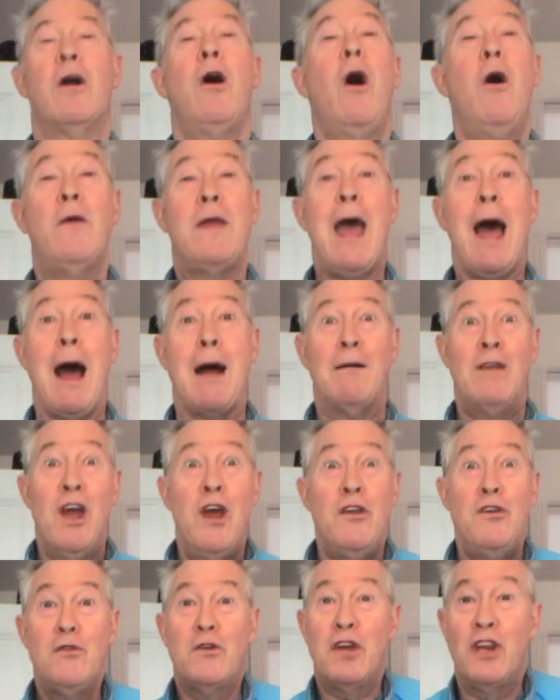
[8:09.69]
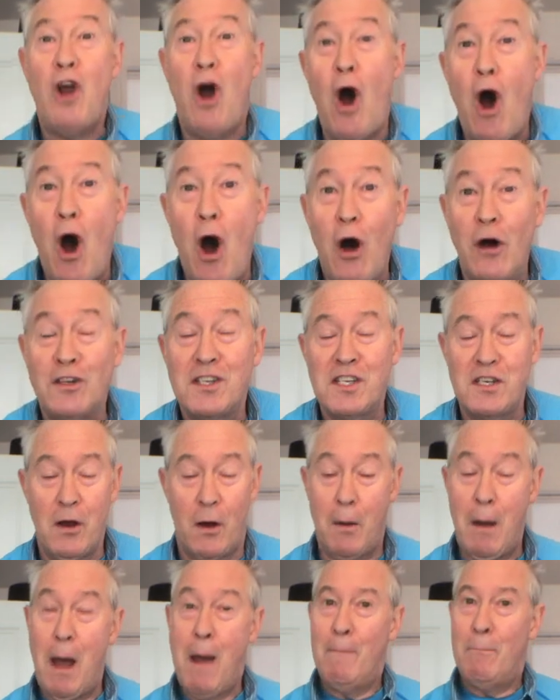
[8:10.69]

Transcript: Oh yeah, you can also